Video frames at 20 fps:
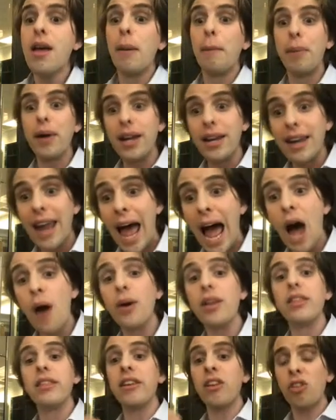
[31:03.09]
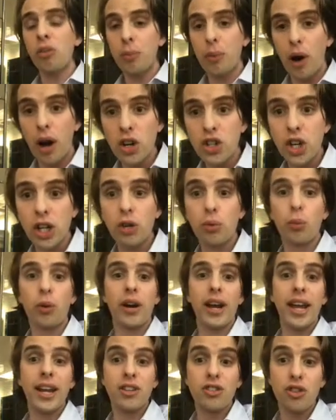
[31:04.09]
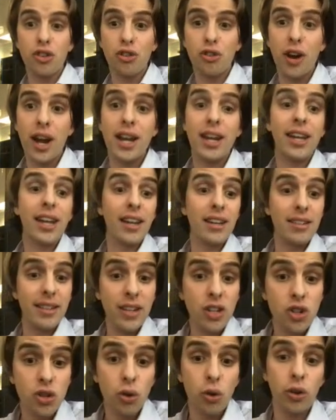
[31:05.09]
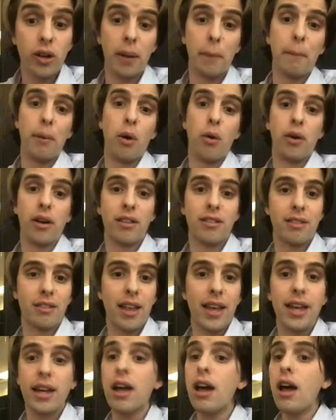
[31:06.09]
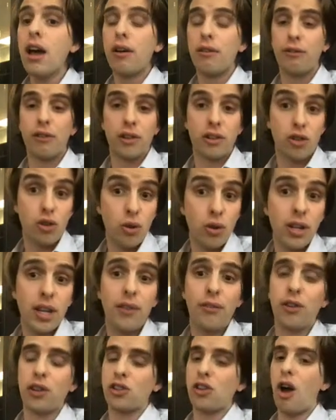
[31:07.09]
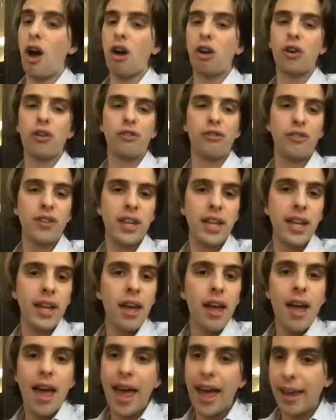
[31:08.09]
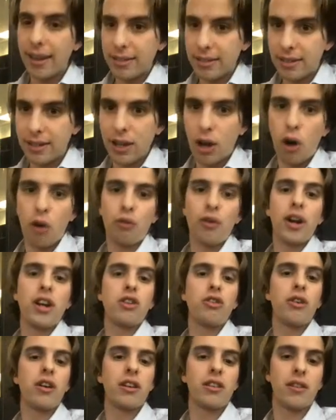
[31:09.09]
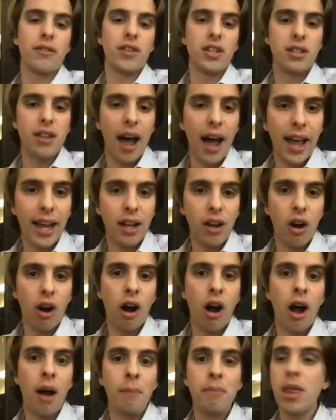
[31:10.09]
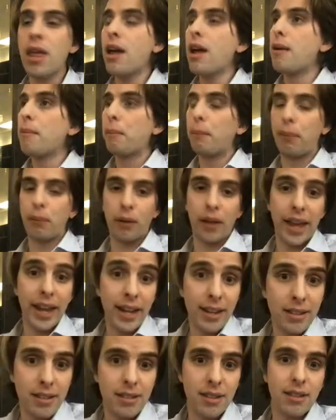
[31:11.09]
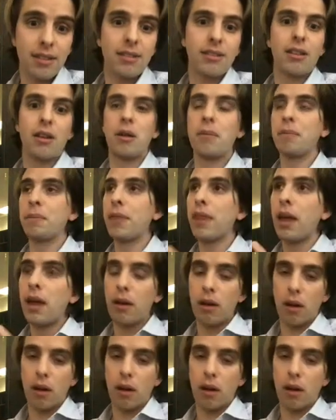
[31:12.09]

But now in this project, we're integrating additional components like 2D photography, STL renderings of a DICOM, Plane System,